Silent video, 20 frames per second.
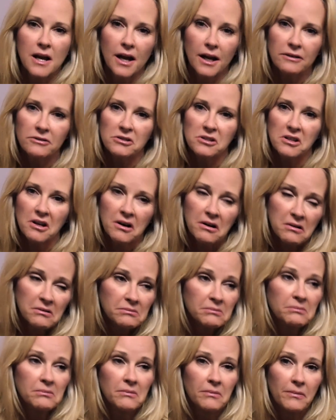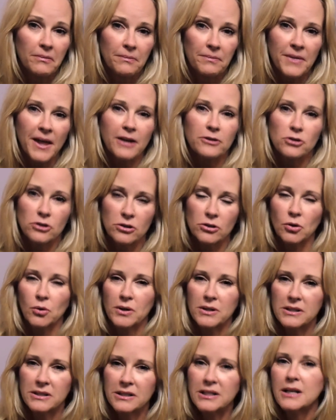and so that just
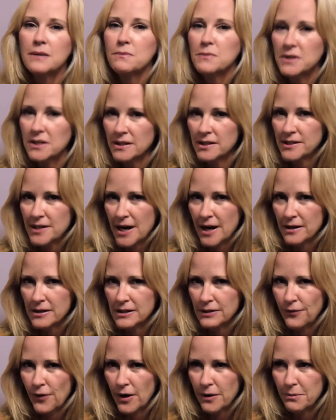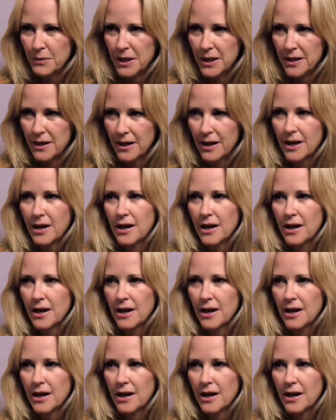always seemed to satisfy me.